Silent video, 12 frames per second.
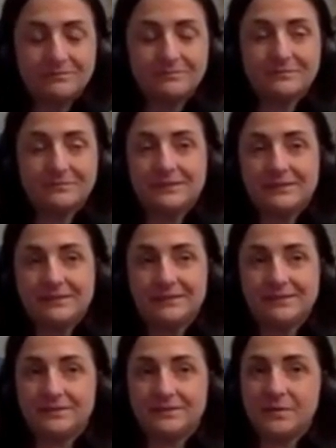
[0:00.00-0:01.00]

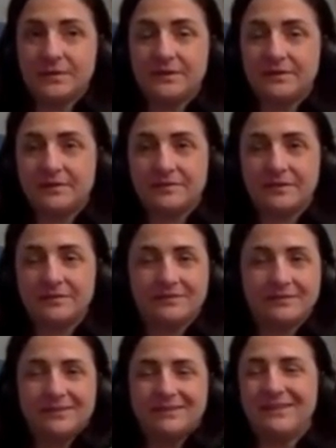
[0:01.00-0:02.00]
That's about it.
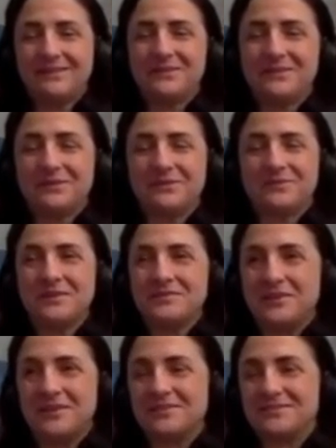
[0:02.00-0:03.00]
I don't know. The Red
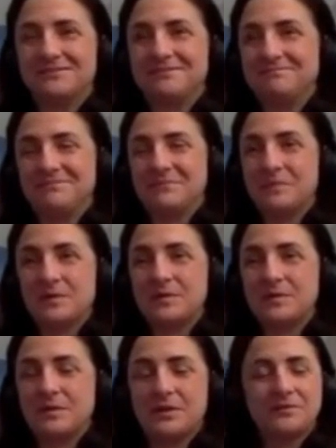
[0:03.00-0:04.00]
Sox will make
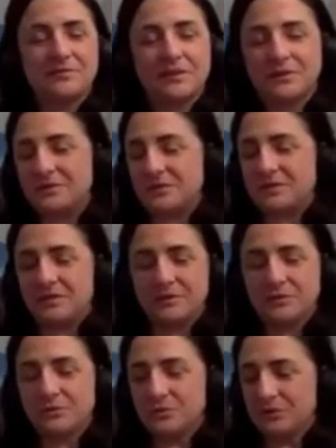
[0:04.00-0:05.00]
the playoffs. I don't think they're going
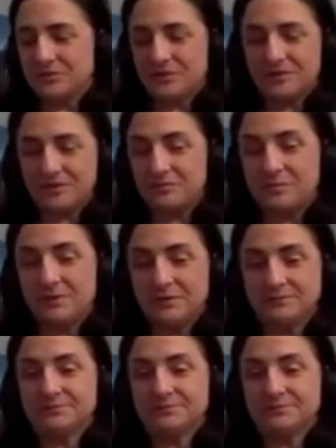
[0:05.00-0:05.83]
to go to the World Series, but